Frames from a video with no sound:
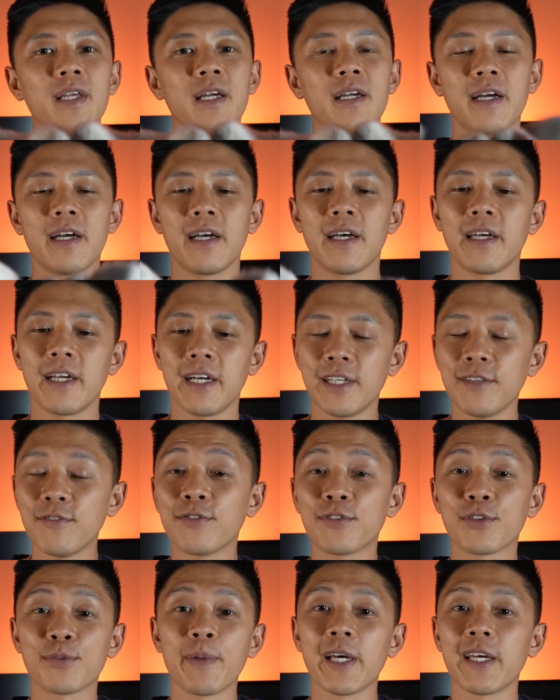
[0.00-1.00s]
And
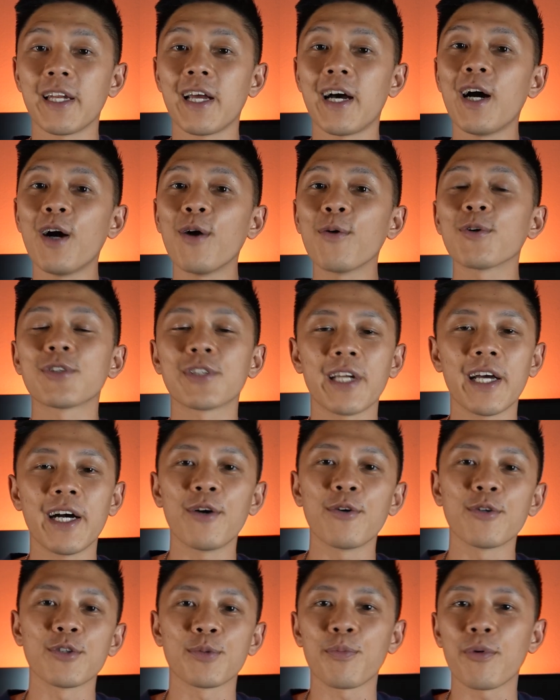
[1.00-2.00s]
I've spent hours and
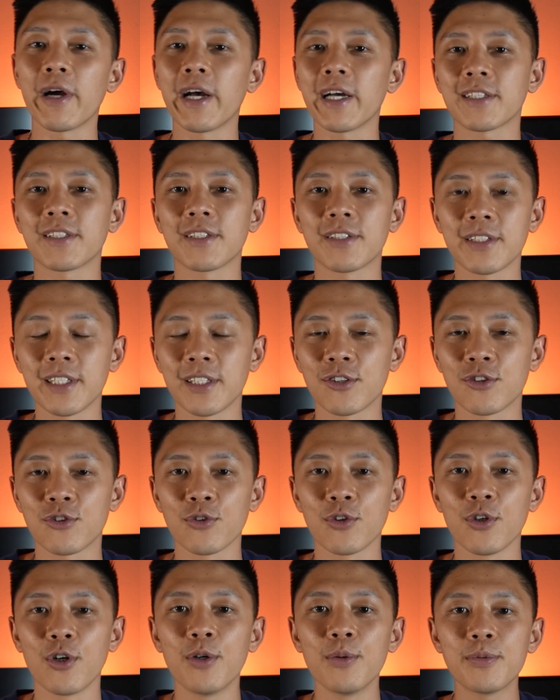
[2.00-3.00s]
hours practicing
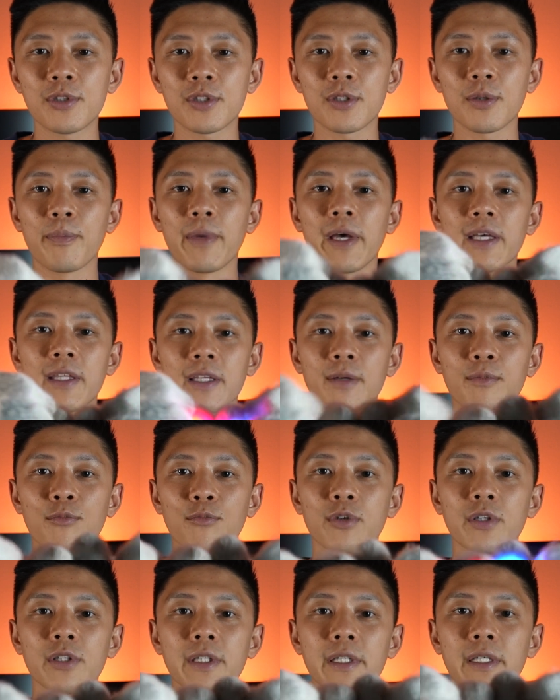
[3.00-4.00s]
strobes to make them
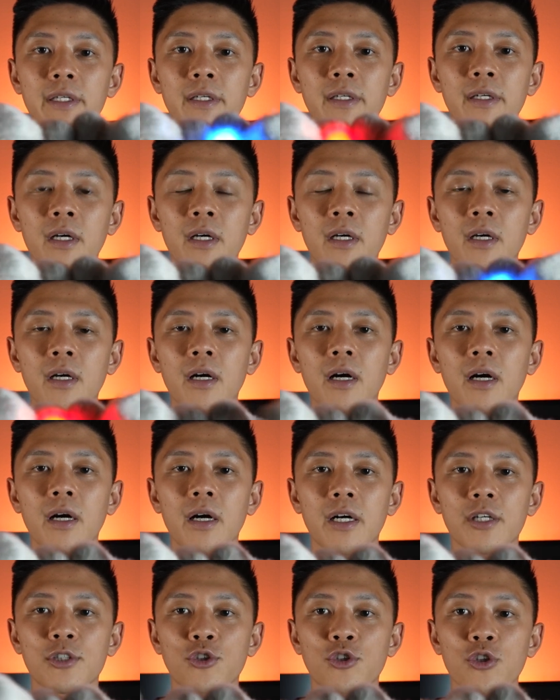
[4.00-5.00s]
really
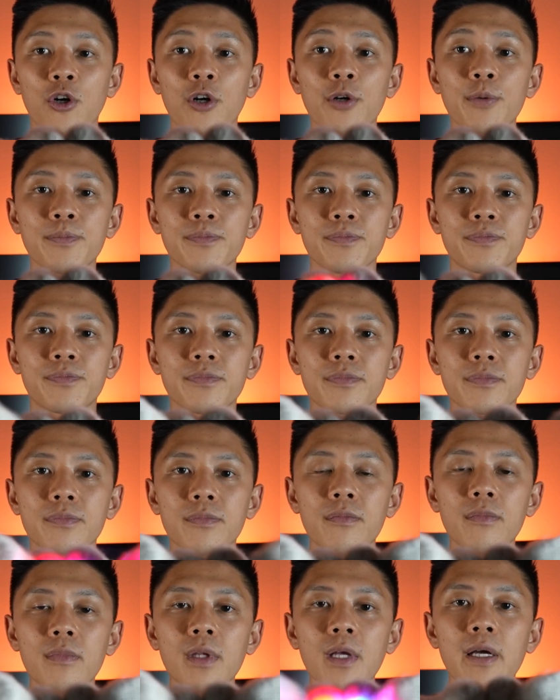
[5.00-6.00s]
sharp.
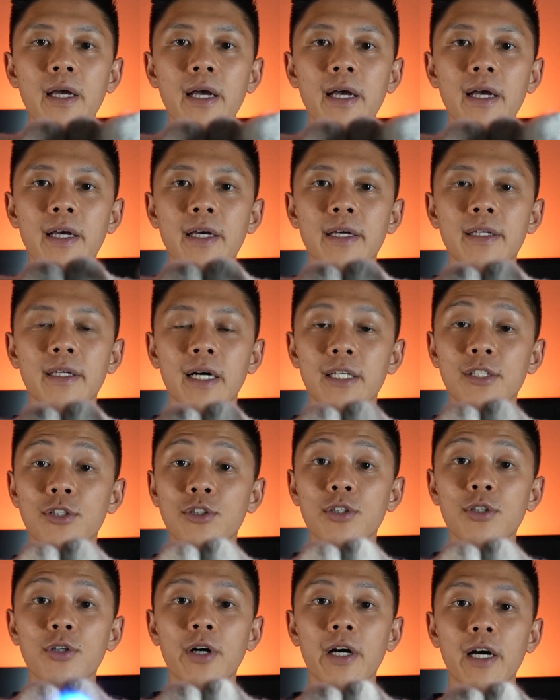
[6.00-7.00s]
And I
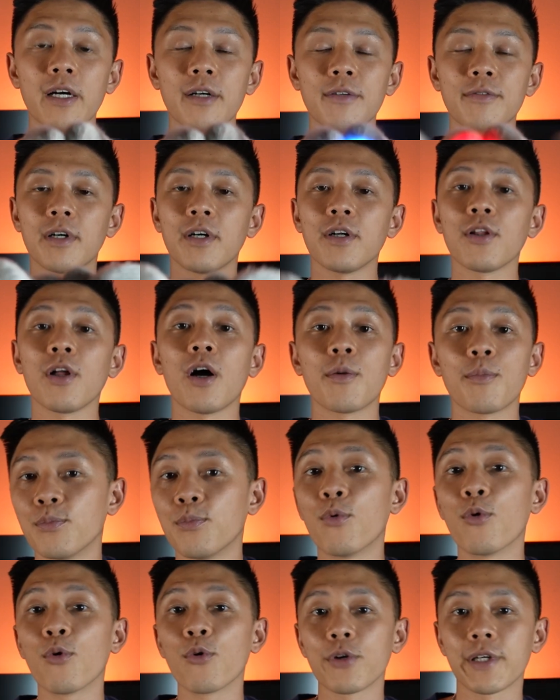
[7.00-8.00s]
still have a lot
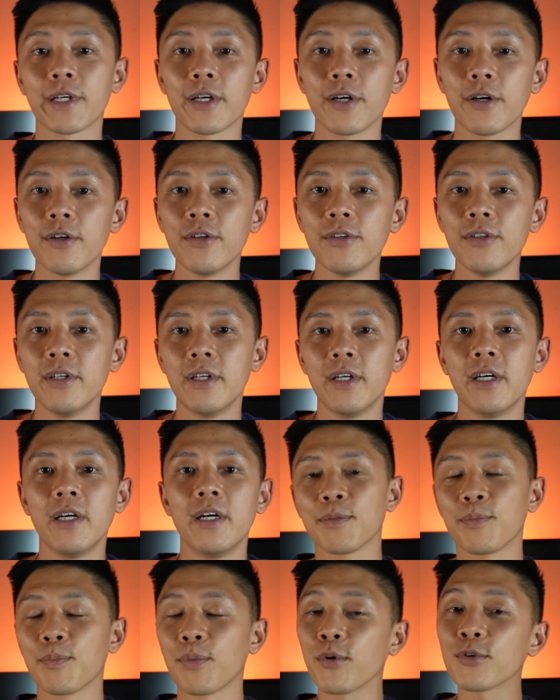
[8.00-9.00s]
more to go.
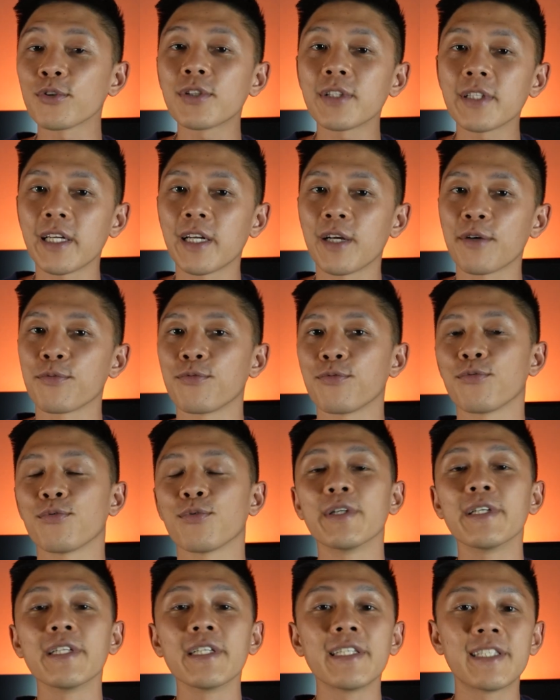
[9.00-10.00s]
The person that I
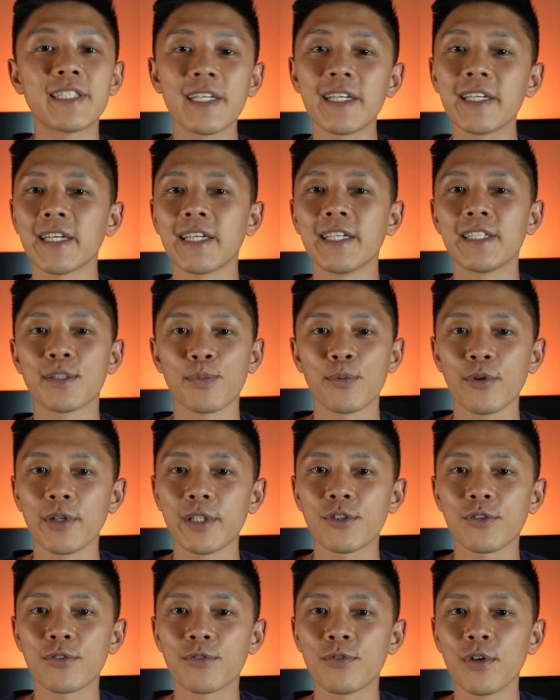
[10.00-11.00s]
really take
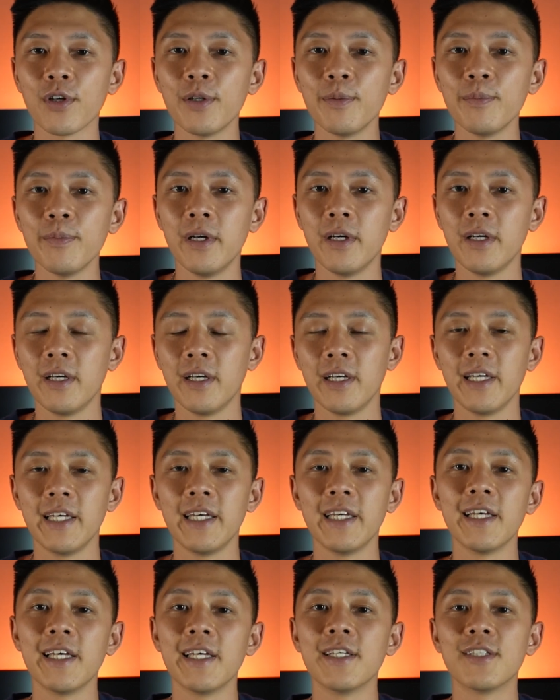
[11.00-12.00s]
inspiration from
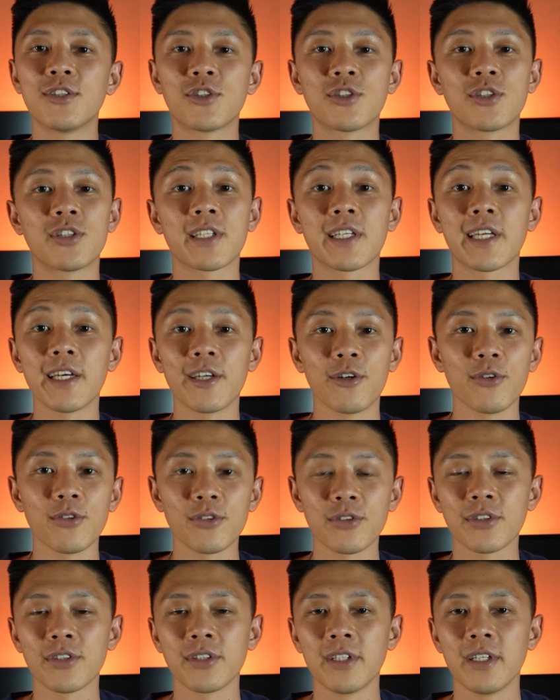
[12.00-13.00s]
is
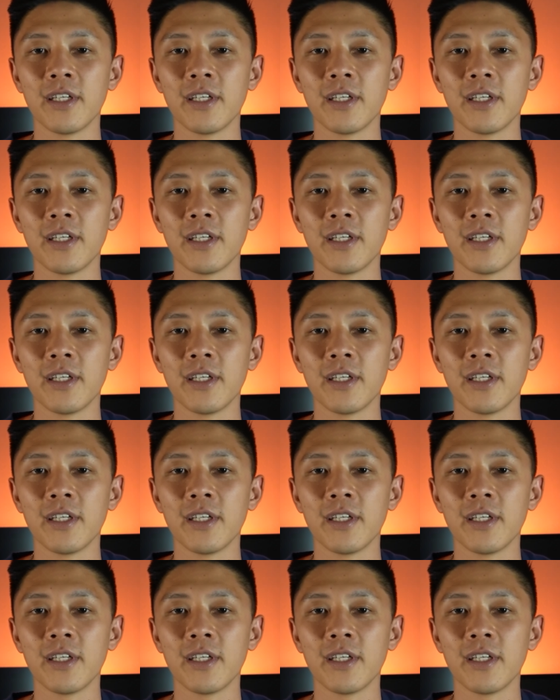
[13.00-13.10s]
Skittles.